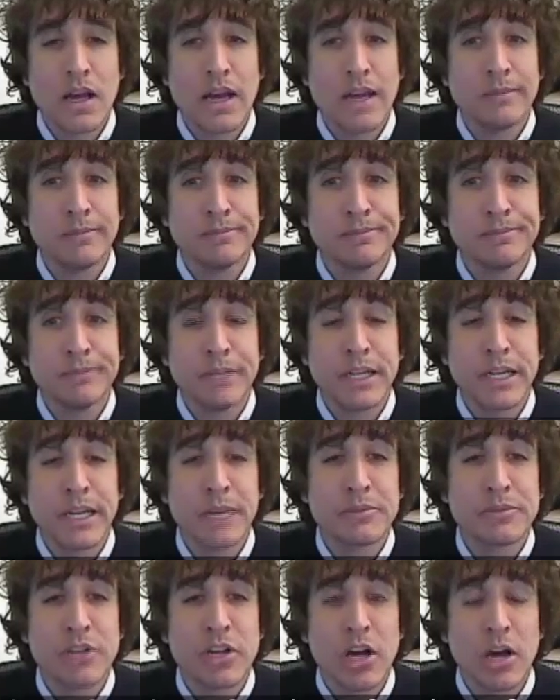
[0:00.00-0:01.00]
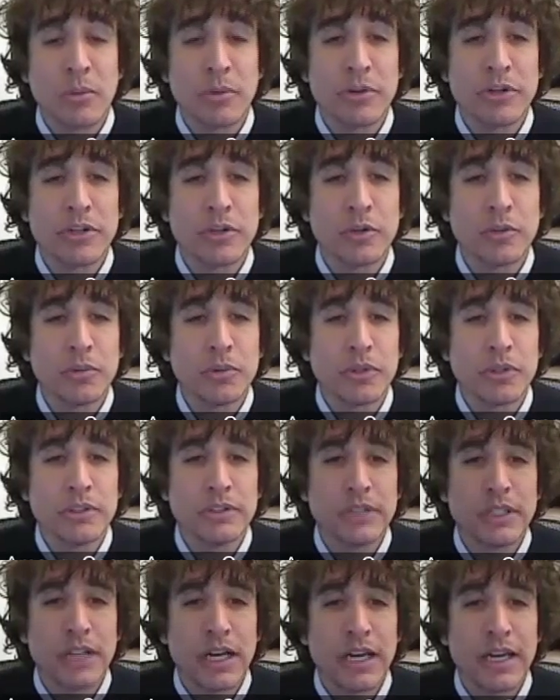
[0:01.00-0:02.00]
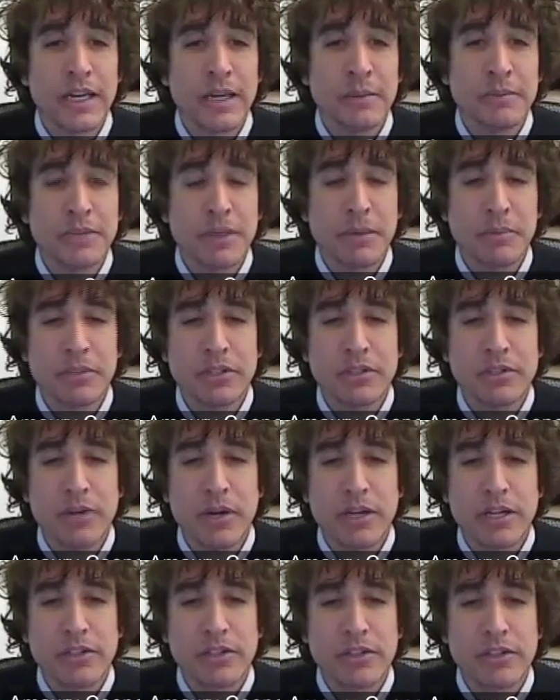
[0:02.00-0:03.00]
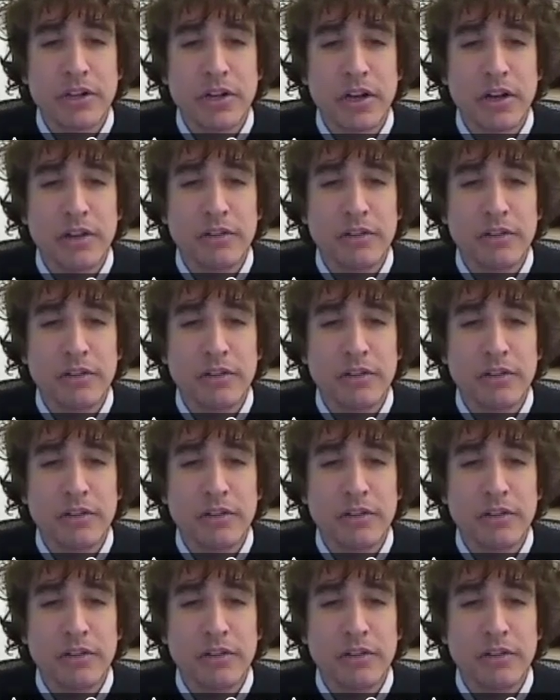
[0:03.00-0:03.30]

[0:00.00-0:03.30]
Hi, my name is Amaury Cooper. I am Deputy Director